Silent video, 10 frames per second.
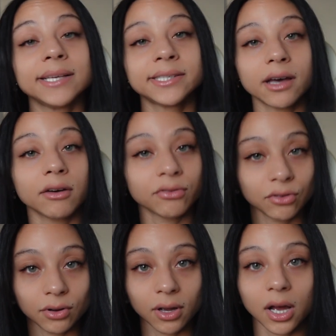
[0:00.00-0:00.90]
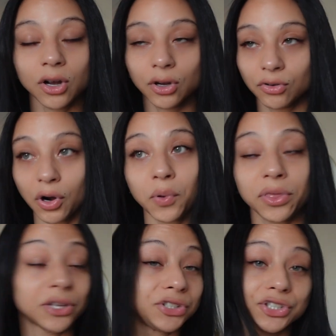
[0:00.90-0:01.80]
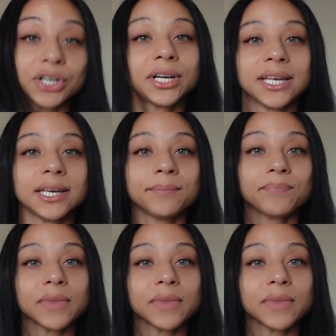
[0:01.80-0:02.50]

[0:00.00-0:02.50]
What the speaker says: self-growth journey,